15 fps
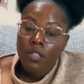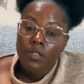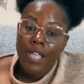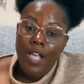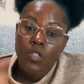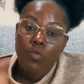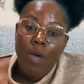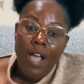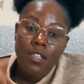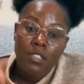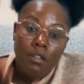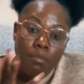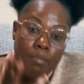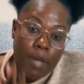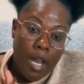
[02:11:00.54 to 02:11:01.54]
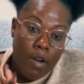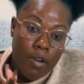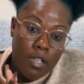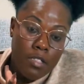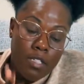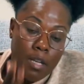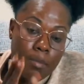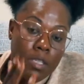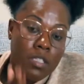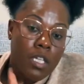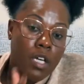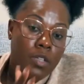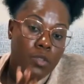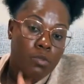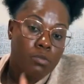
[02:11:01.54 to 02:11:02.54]
that's why some parents let me
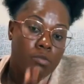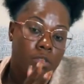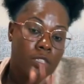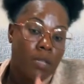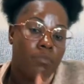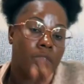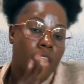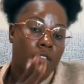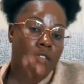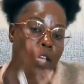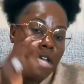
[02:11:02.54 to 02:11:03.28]
tell you something